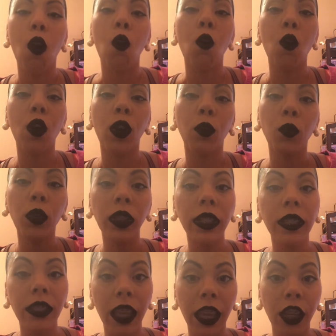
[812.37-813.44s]
Or will
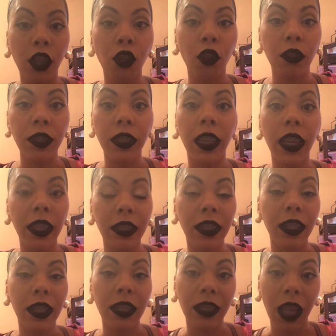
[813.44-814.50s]
it take your skin
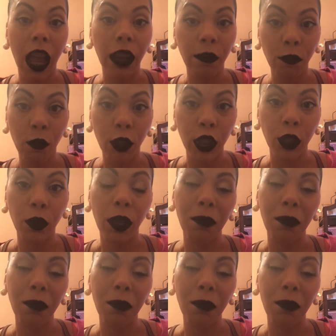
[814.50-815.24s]
to decide for you?